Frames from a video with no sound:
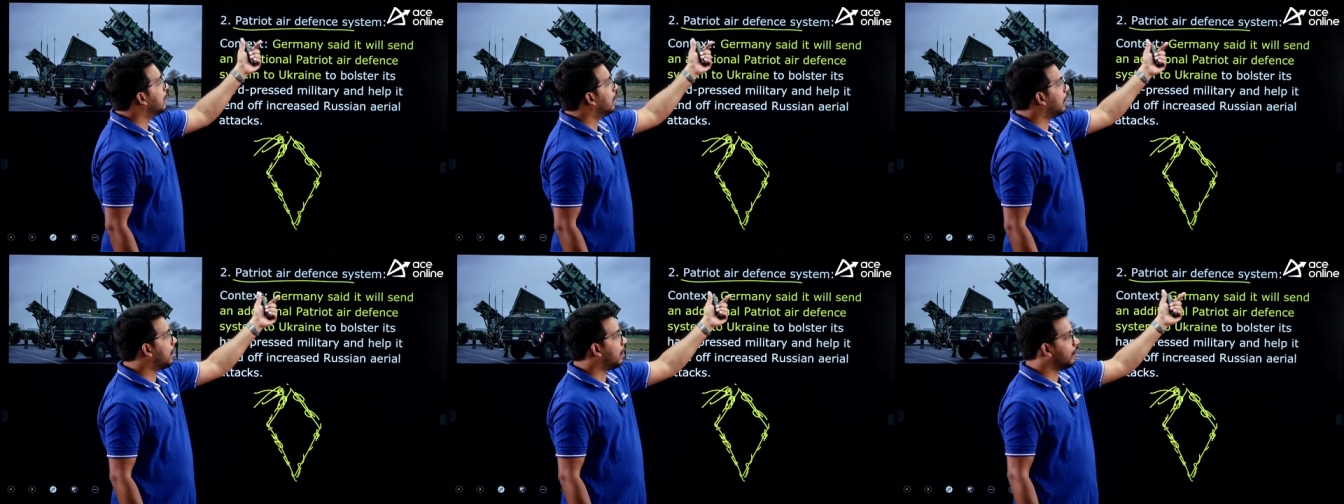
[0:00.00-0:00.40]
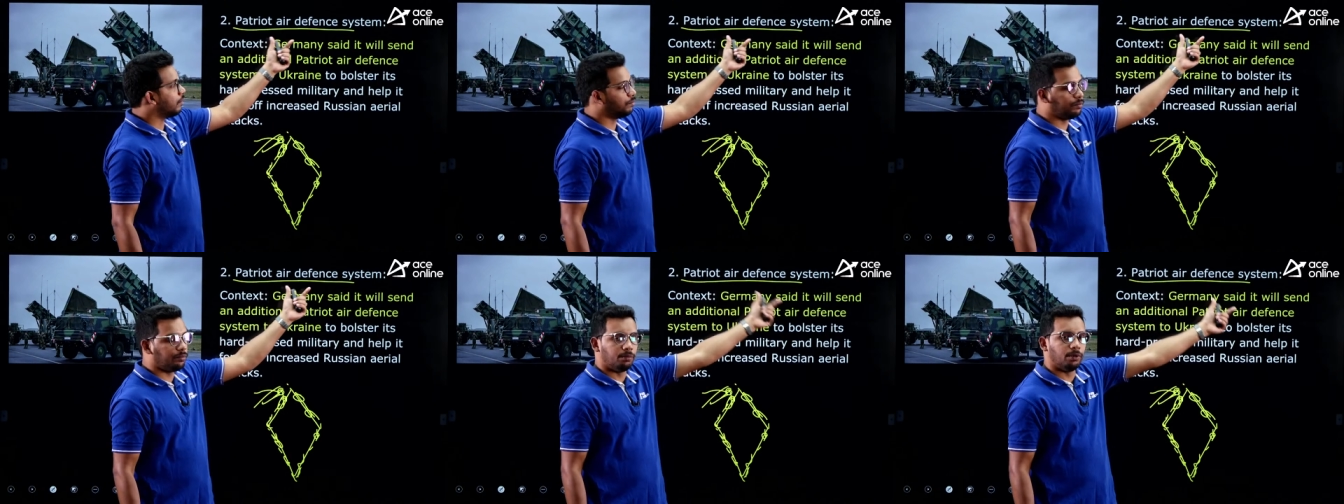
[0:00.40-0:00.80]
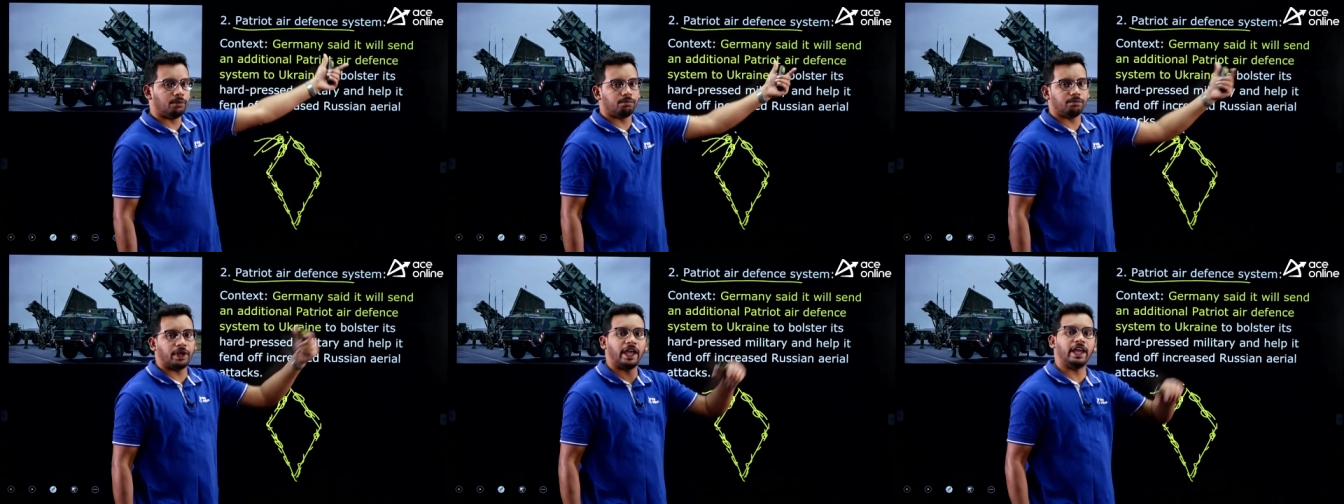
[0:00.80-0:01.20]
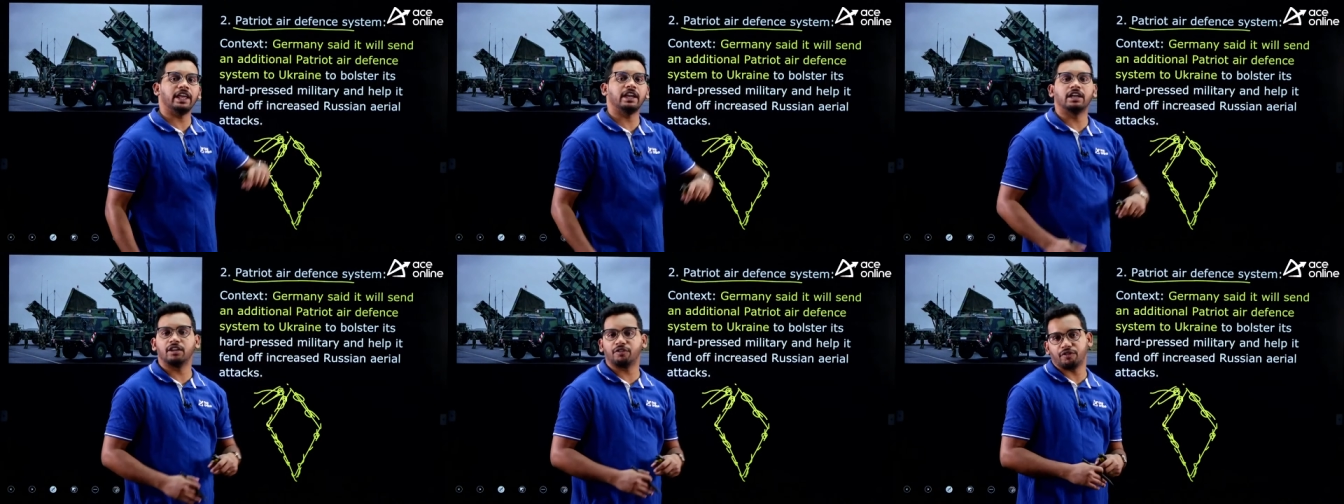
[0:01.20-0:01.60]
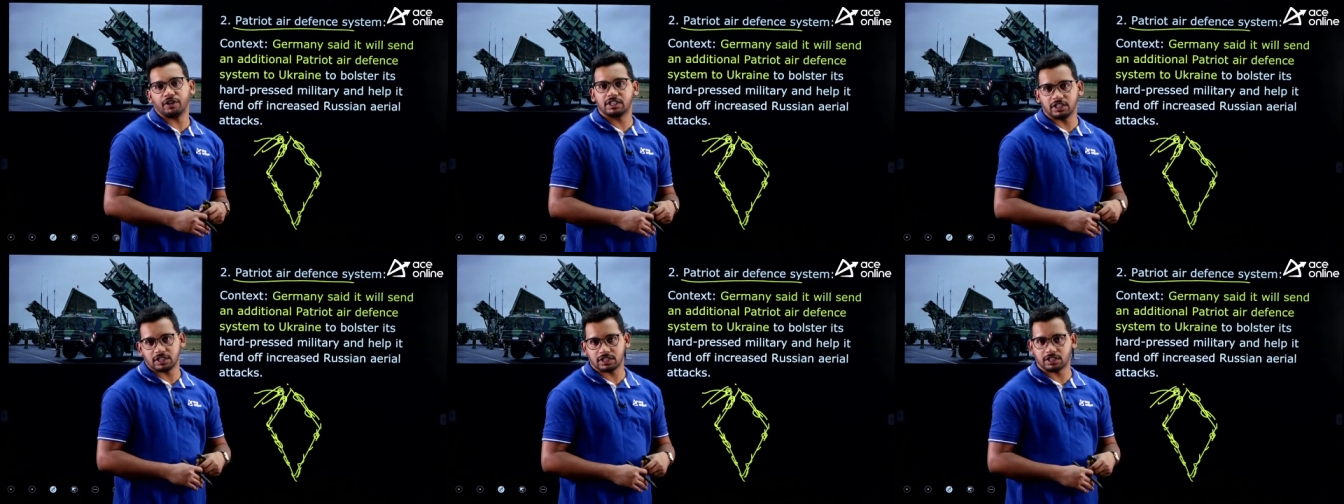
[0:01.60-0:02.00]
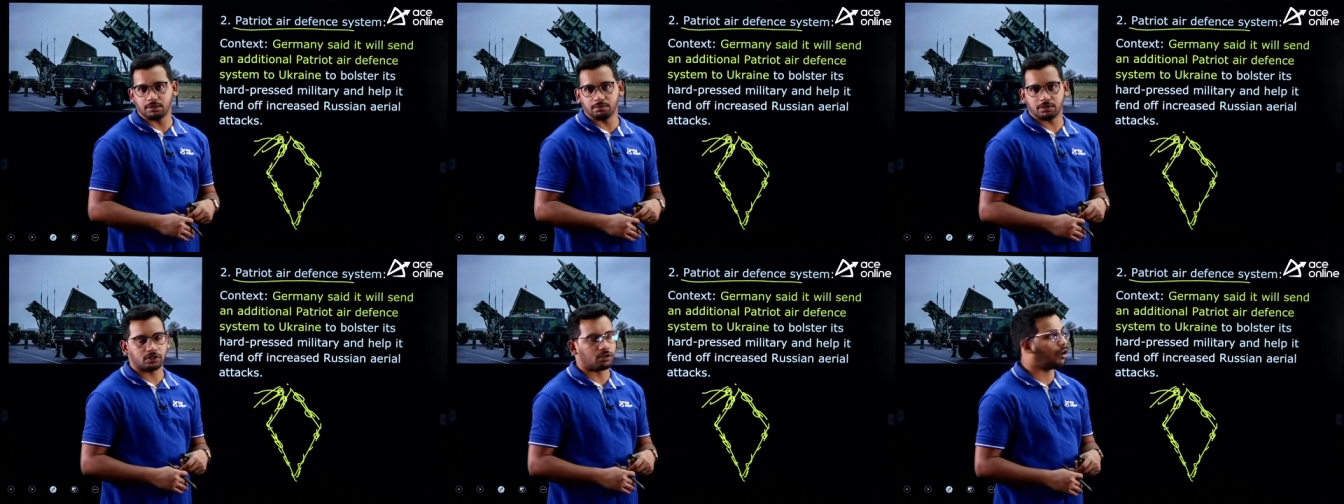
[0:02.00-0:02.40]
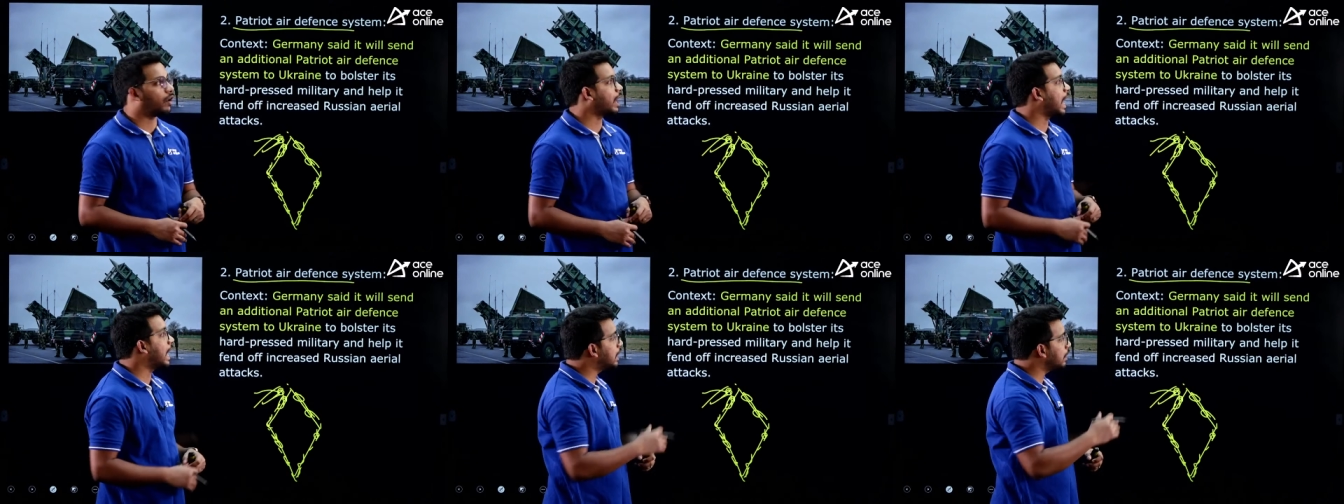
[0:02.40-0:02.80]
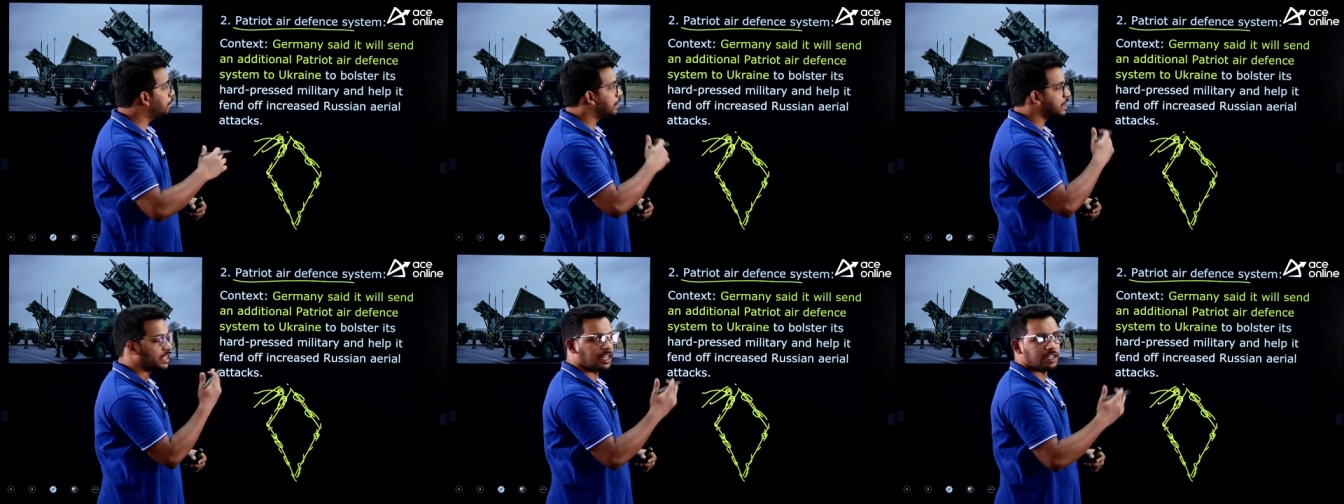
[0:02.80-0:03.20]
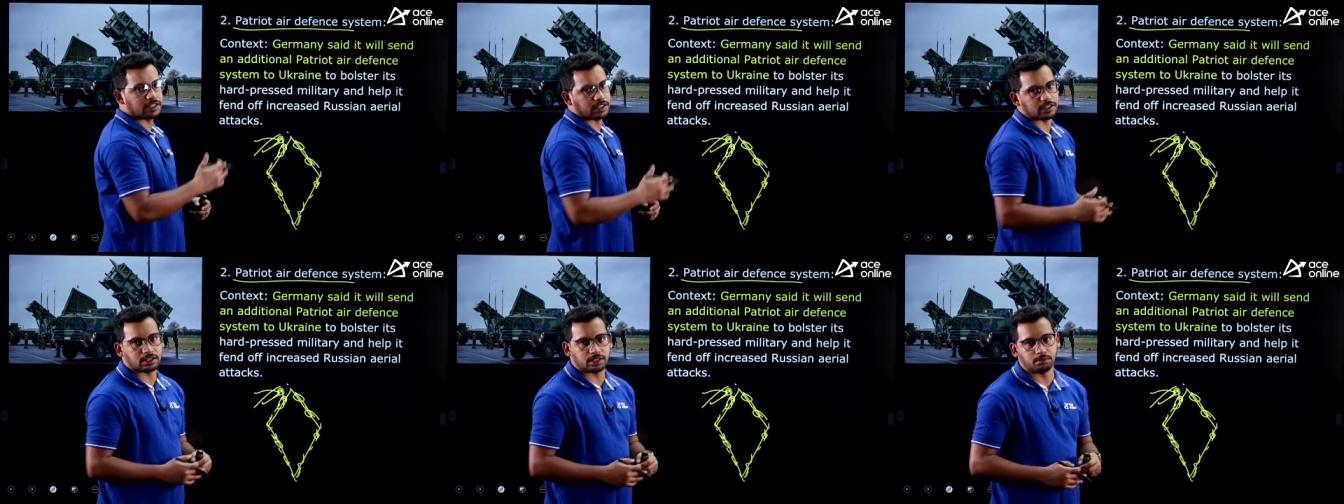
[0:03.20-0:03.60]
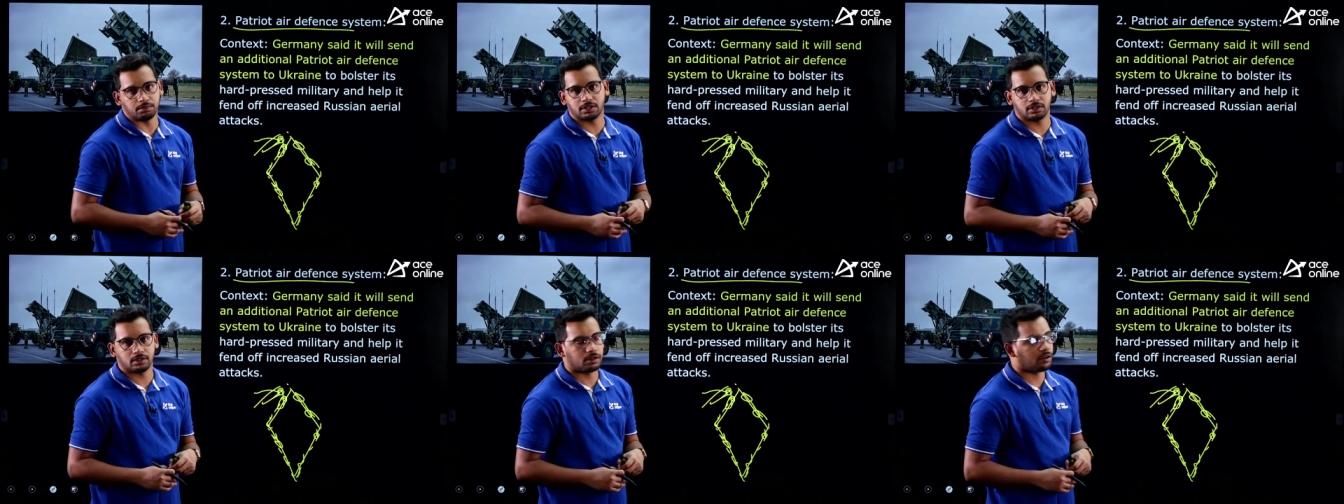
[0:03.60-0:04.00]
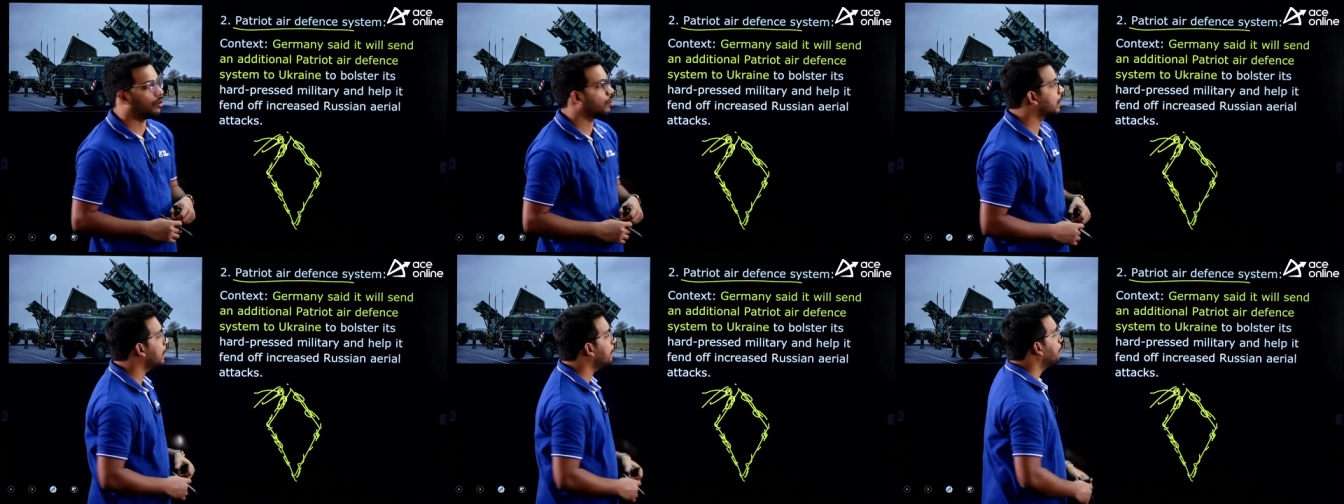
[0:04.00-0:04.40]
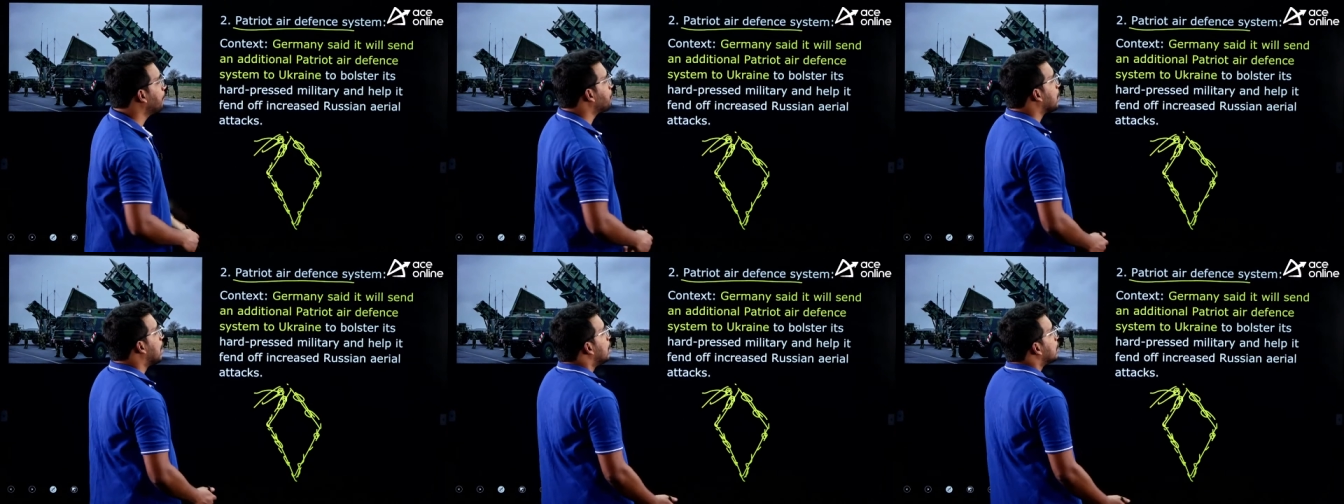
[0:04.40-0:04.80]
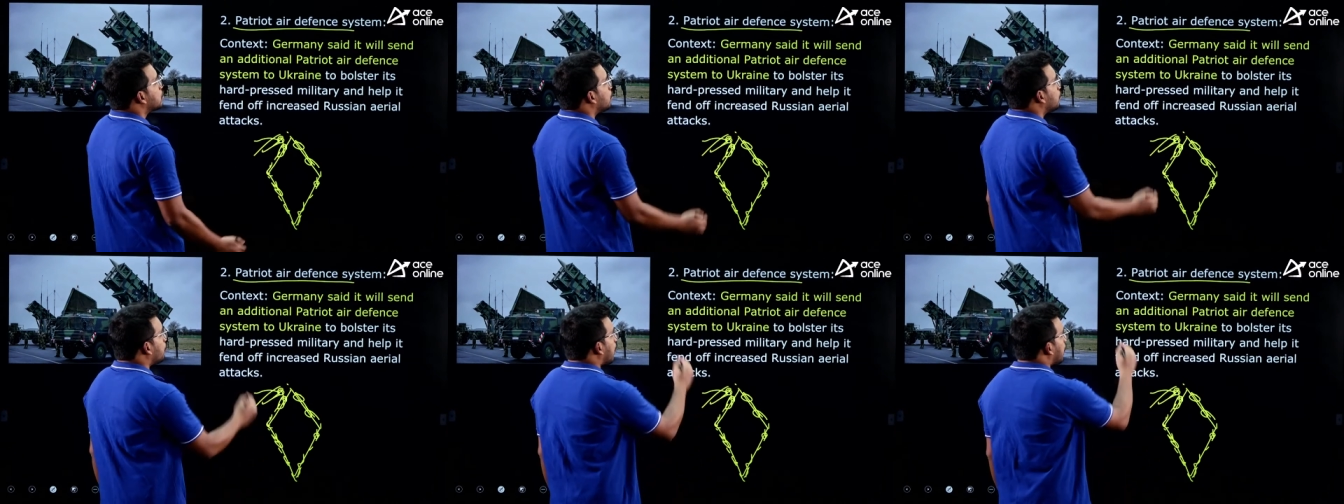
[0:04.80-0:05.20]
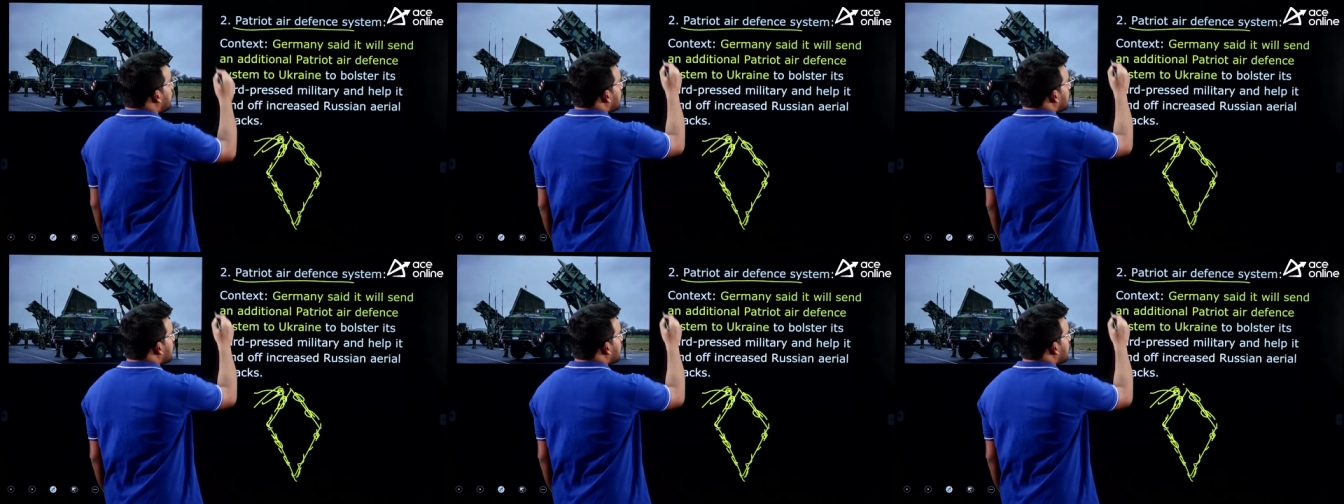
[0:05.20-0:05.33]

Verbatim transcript: uh, defense systems or anti-missile systems, okay. So, why